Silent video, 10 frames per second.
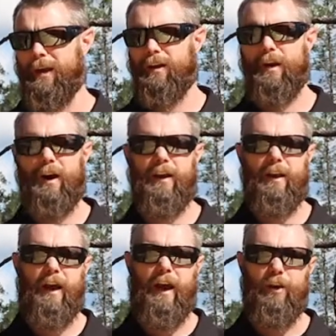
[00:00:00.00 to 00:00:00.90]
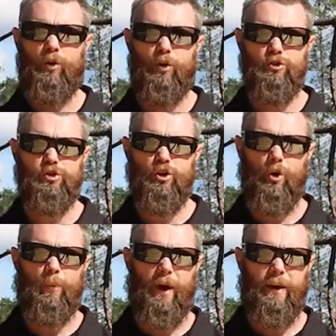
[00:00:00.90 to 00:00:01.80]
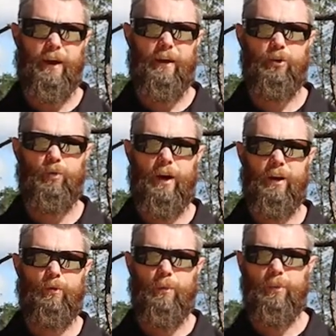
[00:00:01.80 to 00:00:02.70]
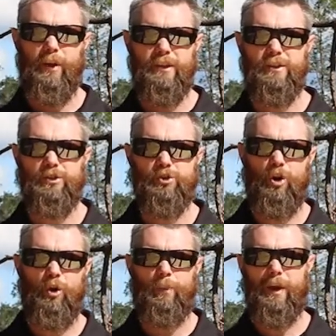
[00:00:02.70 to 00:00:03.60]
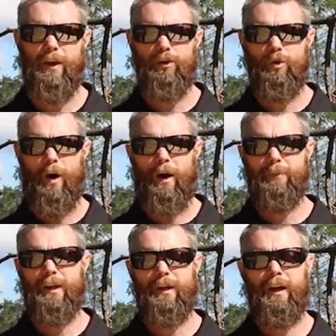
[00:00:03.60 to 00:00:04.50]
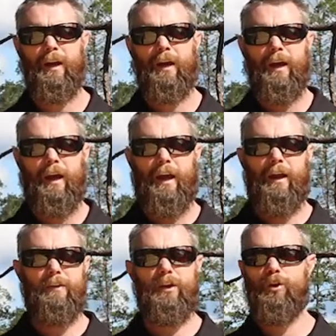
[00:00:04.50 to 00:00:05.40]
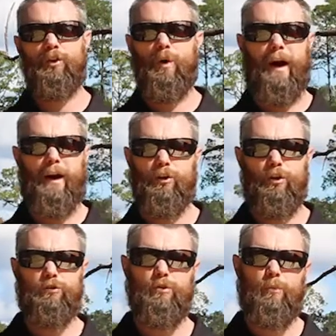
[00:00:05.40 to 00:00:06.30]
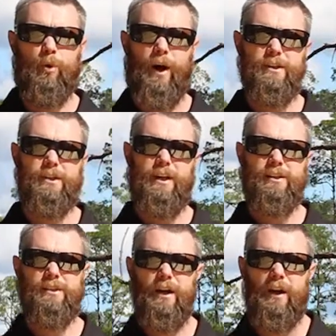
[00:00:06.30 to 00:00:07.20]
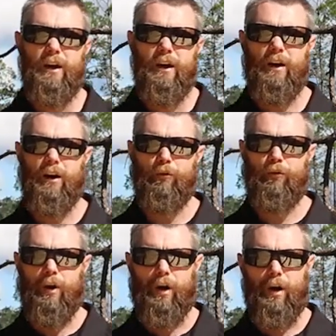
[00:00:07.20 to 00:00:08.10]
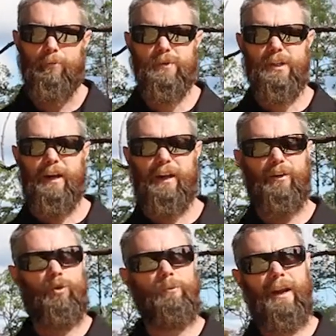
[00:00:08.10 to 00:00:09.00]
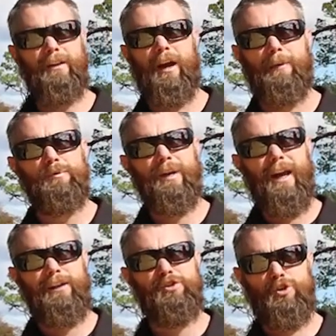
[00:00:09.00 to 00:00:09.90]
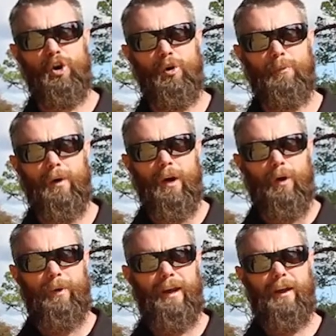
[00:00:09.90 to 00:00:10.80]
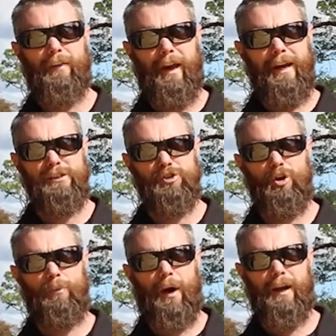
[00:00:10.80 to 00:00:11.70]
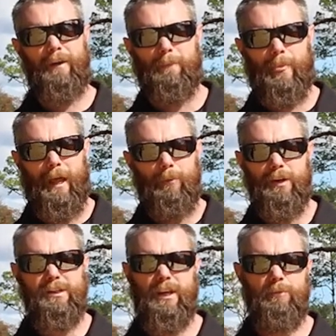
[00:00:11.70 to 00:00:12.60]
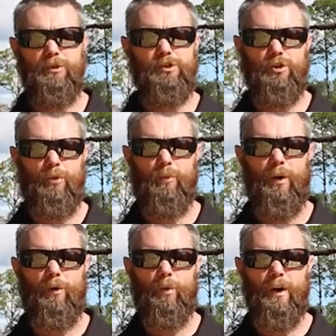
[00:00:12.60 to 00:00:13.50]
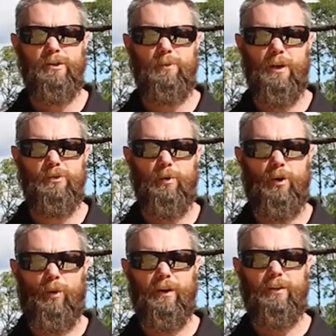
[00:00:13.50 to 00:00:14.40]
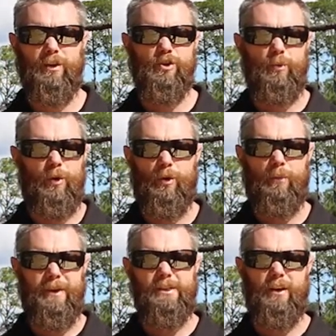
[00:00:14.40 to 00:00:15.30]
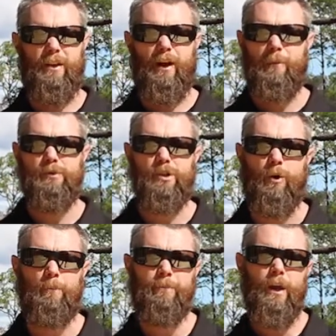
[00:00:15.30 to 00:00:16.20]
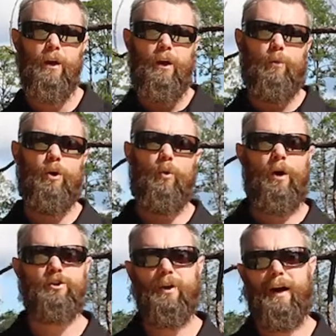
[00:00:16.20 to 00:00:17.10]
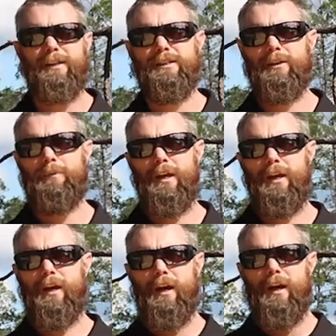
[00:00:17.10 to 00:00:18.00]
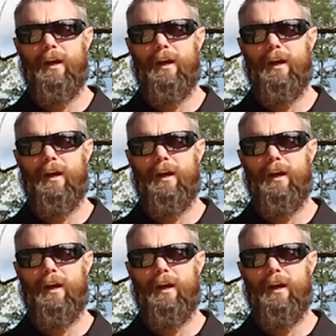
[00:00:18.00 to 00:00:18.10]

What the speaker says: get a gun and it had an old scope on it and they're ready to replace the scope and get a new optic, and they don't know how to go through the process of sighting in. Or many times we get a gun that has a scope on it and we just keep the scope where it was because we don't want to touch it, we don't want to mess anything up. So we don't want you guys to be